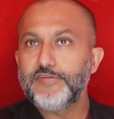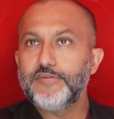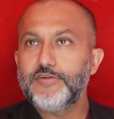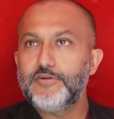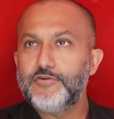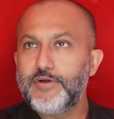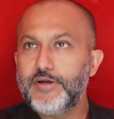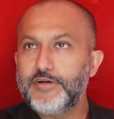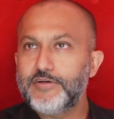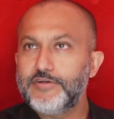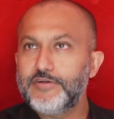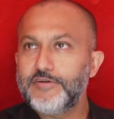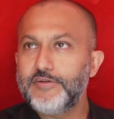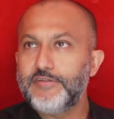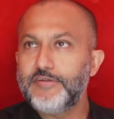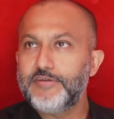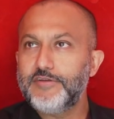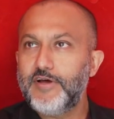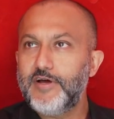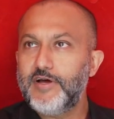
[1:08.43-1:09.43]
and the director
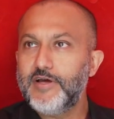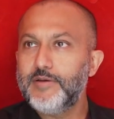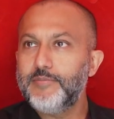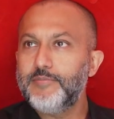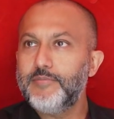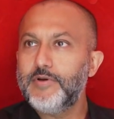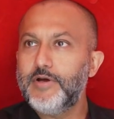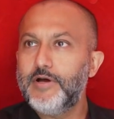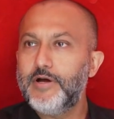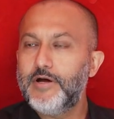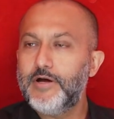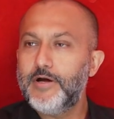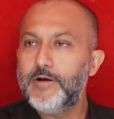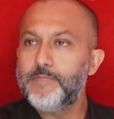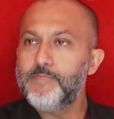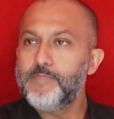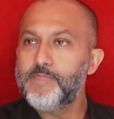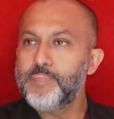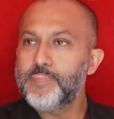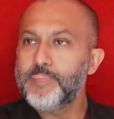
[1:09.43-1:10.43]
at the time,
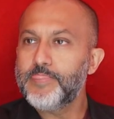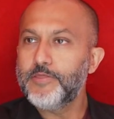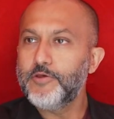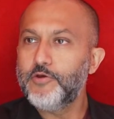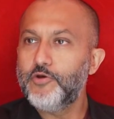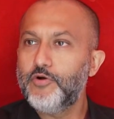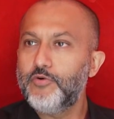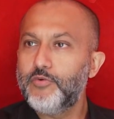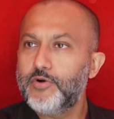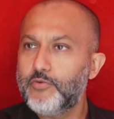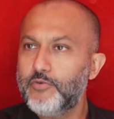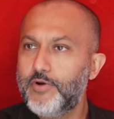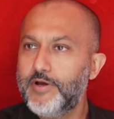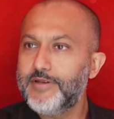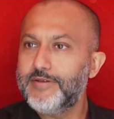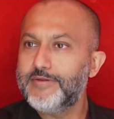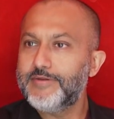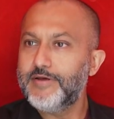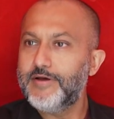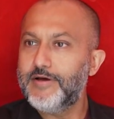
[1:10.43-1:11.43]
were
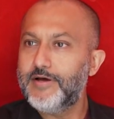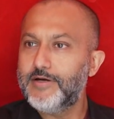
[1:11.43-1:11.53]
quite.